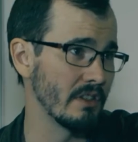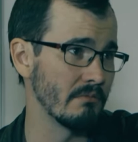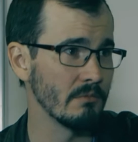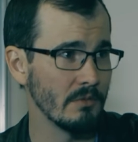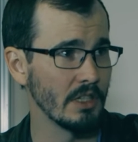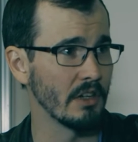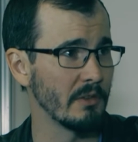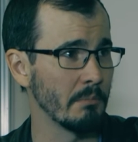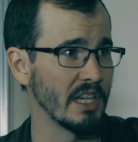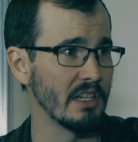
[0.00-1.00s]
then, you know,
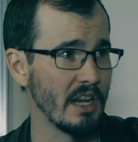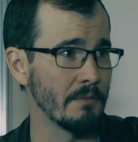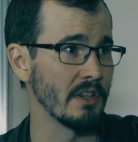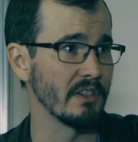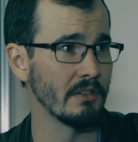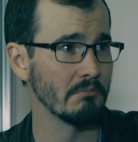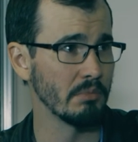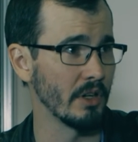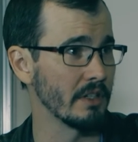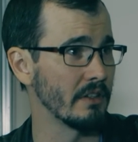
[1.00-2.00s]
it's money in everyone's
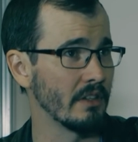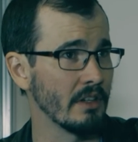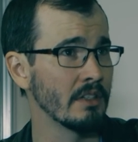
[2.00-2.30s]
pockets, you know?